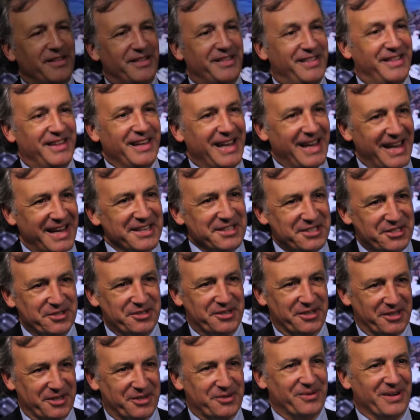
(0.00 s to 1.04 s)
the answer
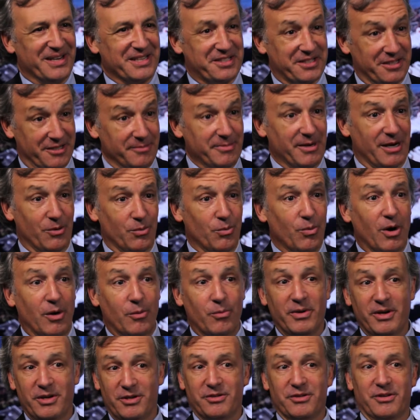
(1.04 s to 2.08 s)
to the question about what
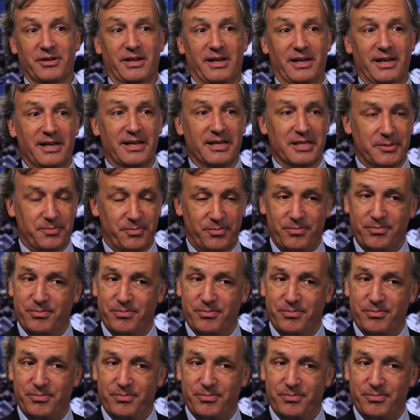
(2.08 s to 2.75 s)
we should eat has